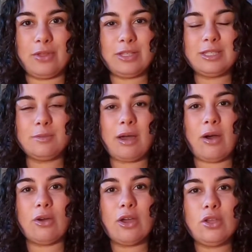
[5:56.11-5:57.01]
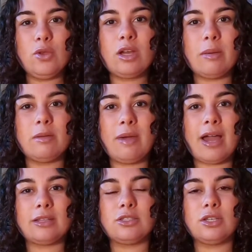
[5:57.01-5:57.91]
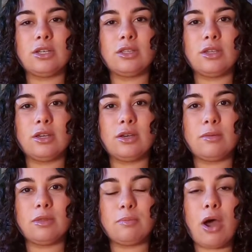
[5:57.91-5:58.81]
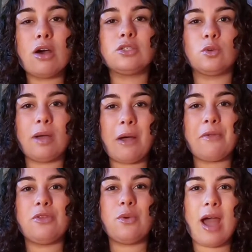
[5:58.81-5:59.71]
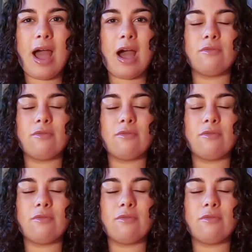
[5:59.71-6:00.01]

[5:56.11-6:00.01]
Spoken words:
This is about you coming back to the personal power that you have,